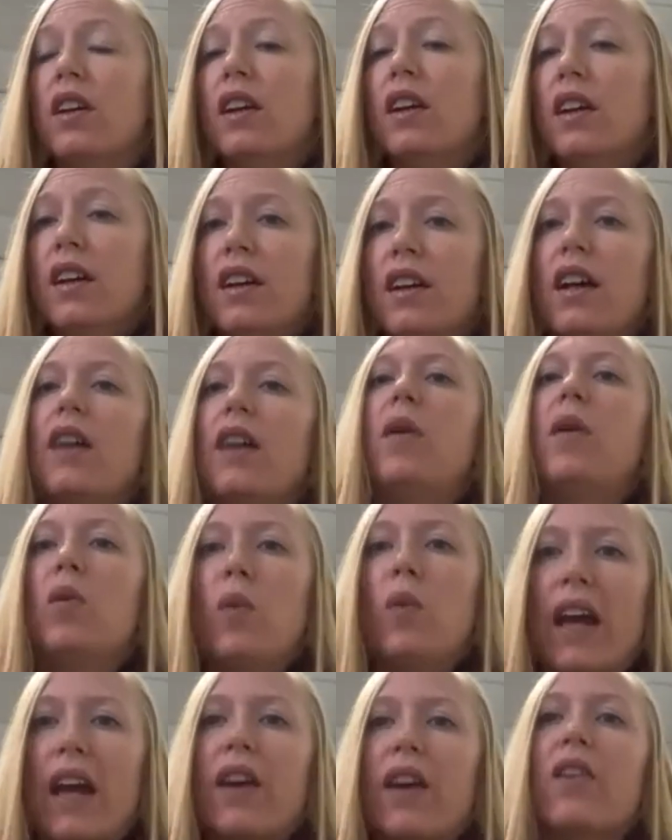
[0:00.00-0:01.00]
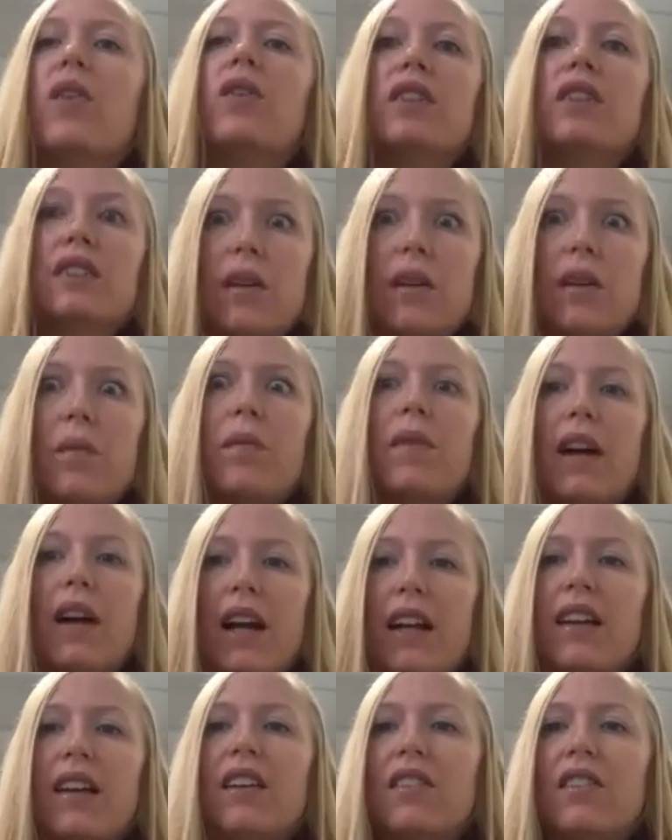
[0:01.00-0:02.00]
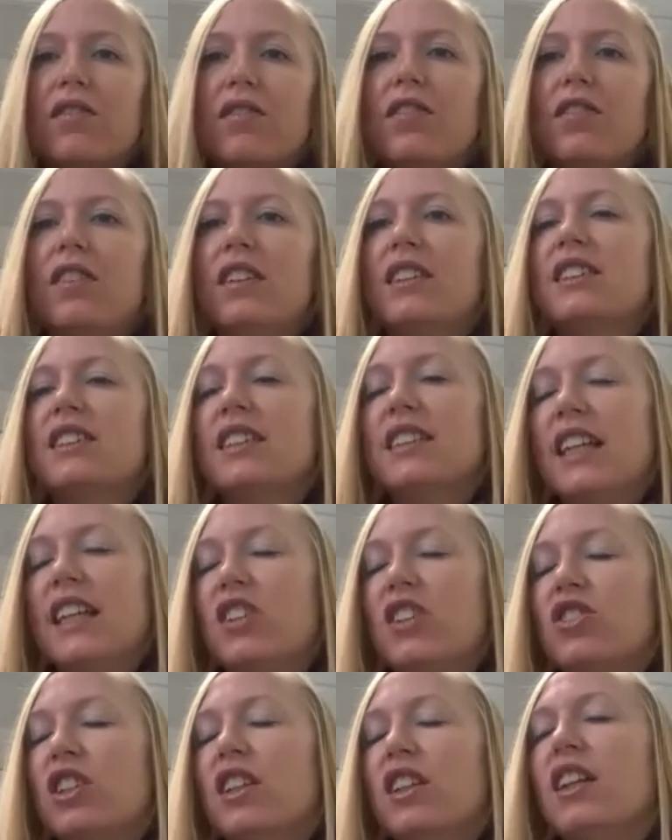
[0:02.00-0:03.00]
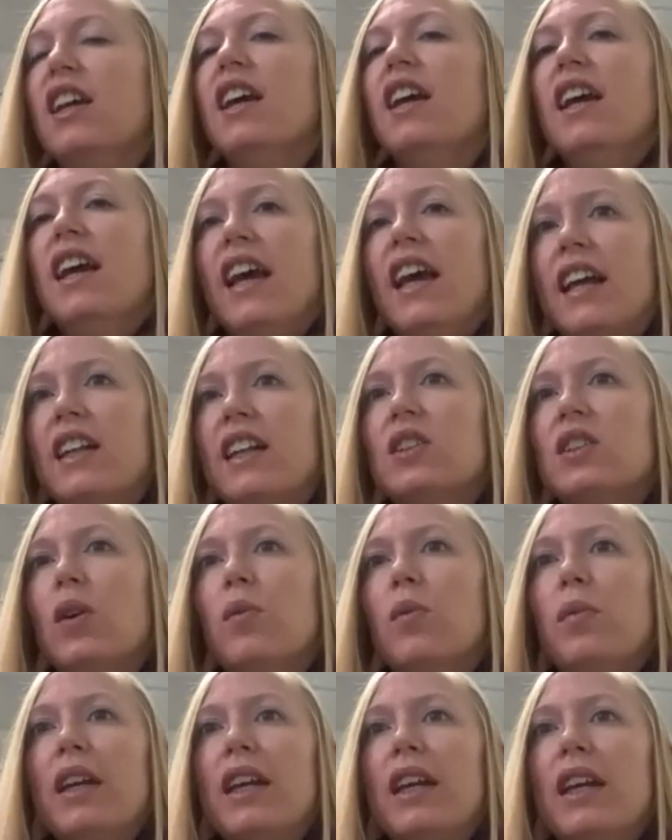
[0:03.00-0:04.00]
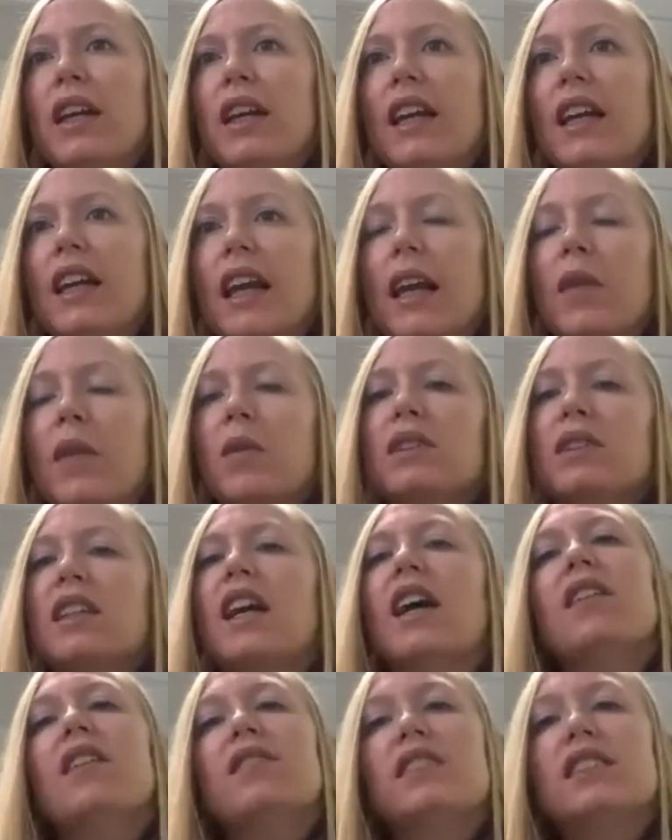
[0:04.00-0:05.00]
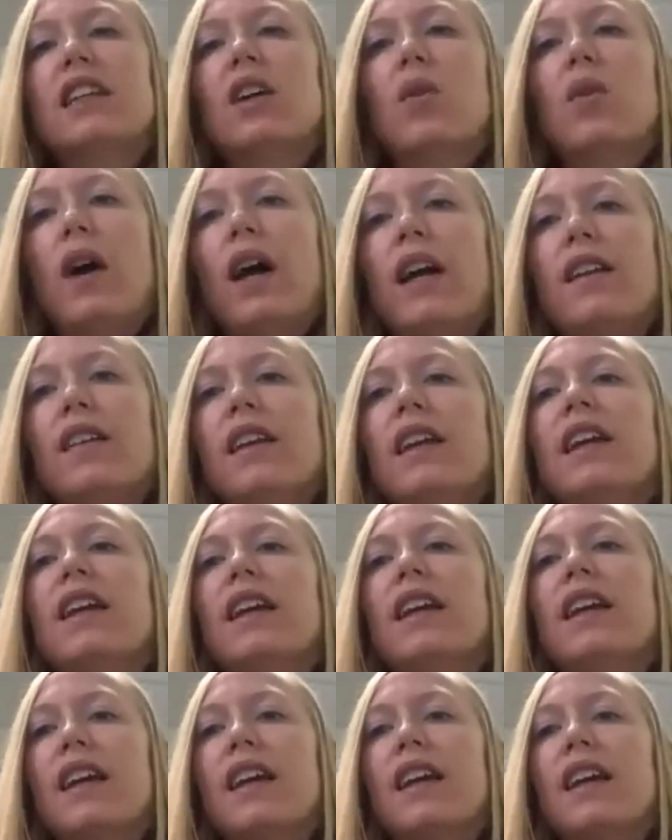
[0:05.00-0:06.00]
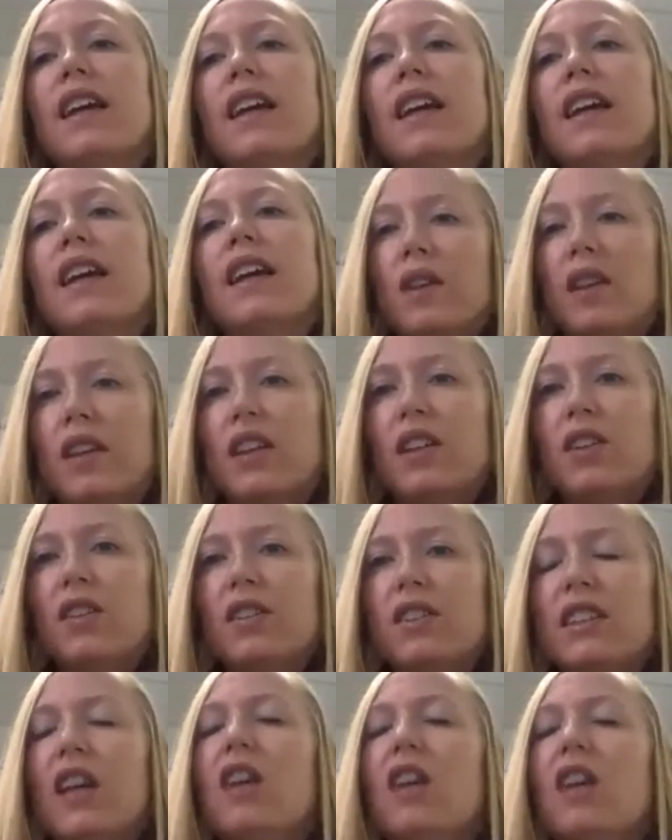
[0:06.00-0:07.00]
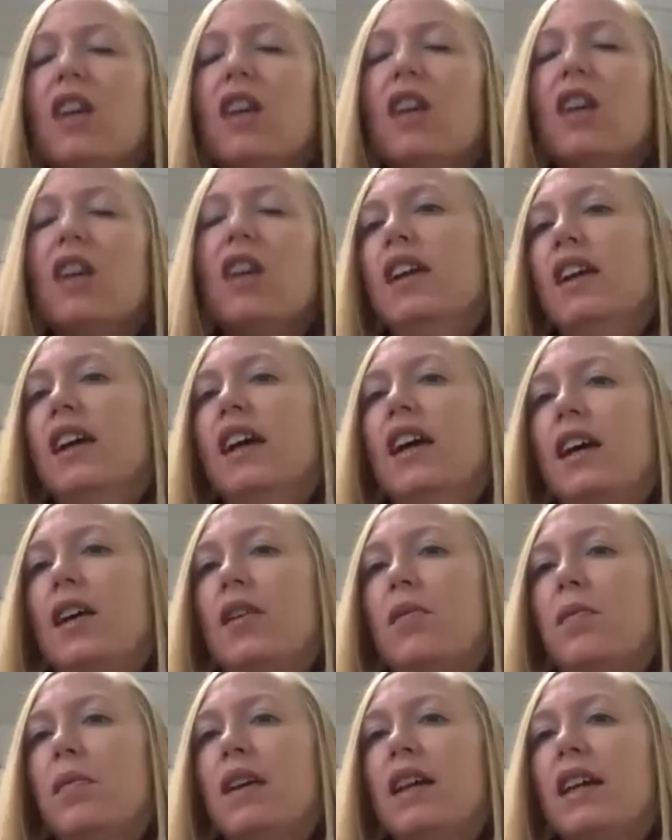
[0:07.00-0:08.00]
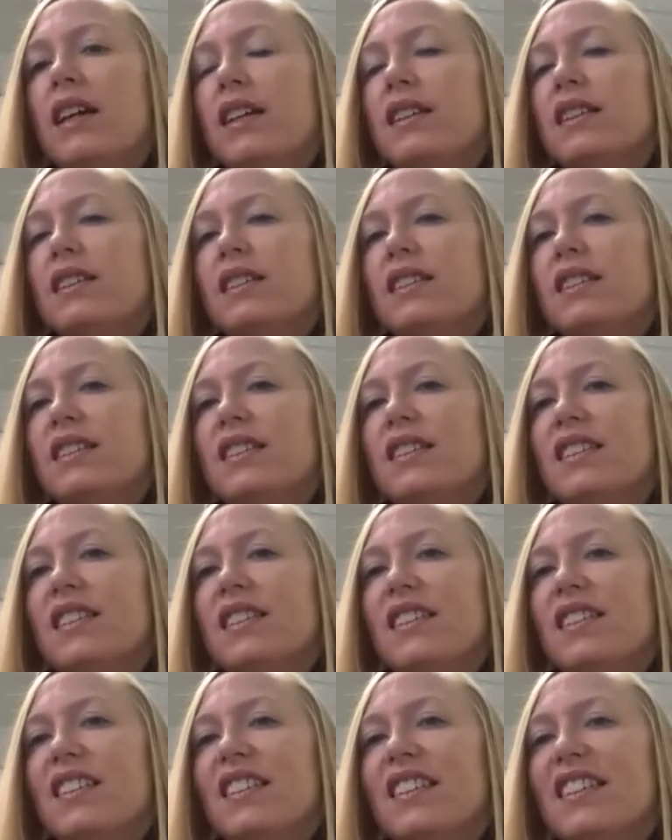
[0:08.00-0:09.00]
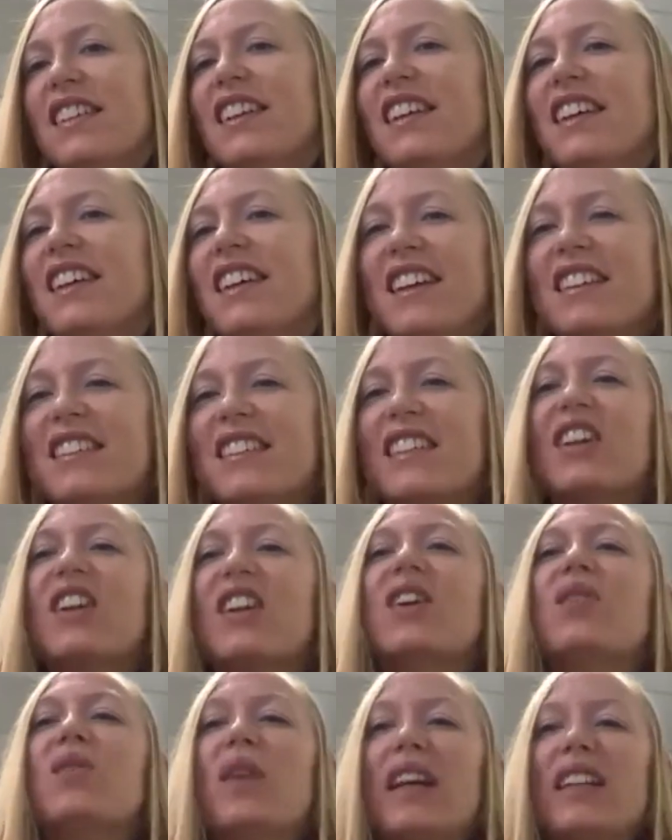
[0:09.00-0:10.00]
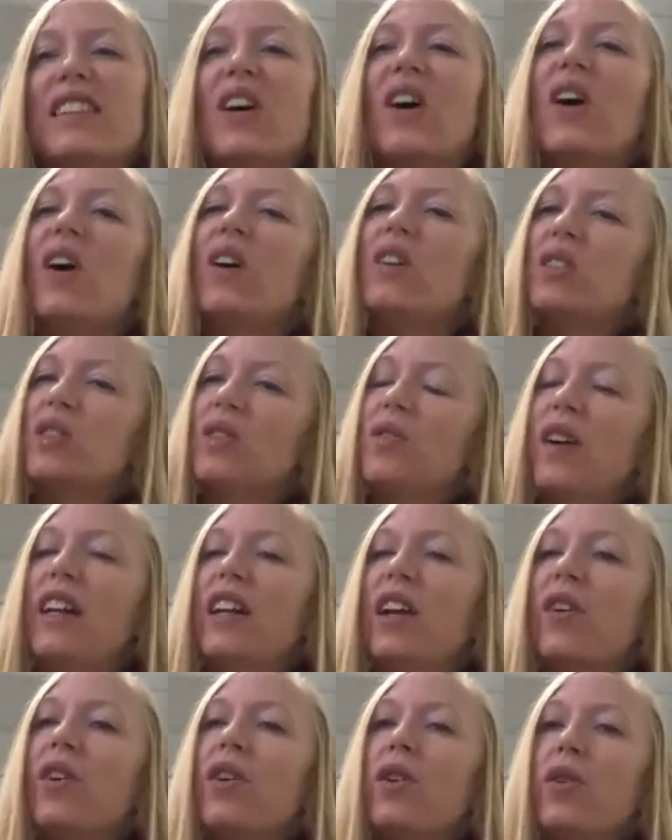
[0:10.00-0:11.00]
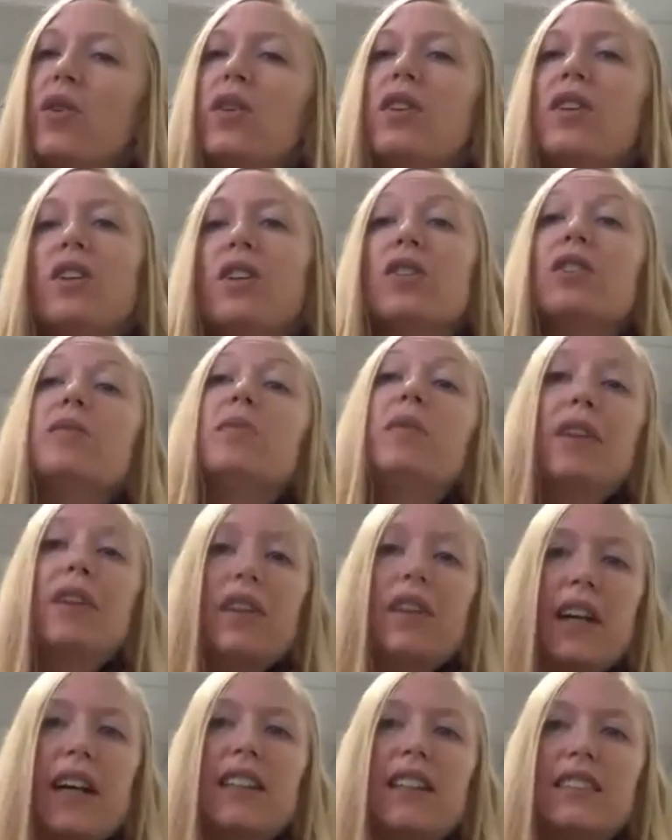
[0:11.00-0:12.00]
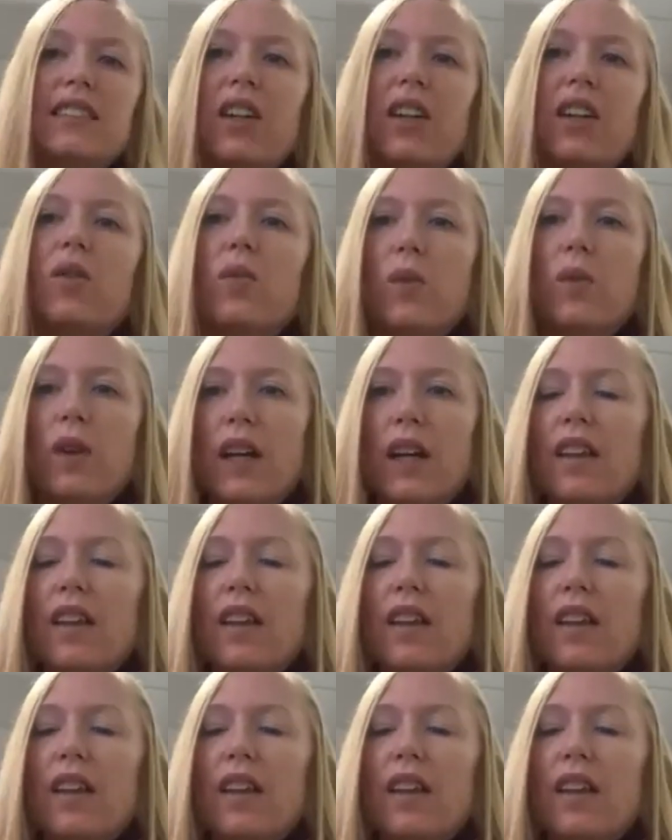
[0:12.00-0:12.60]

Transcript: um, a whale or some kind of cetacean and so being able to kind of sit quietly and connect within yourself um, is is a good way to also find out who are your spirit guides that are with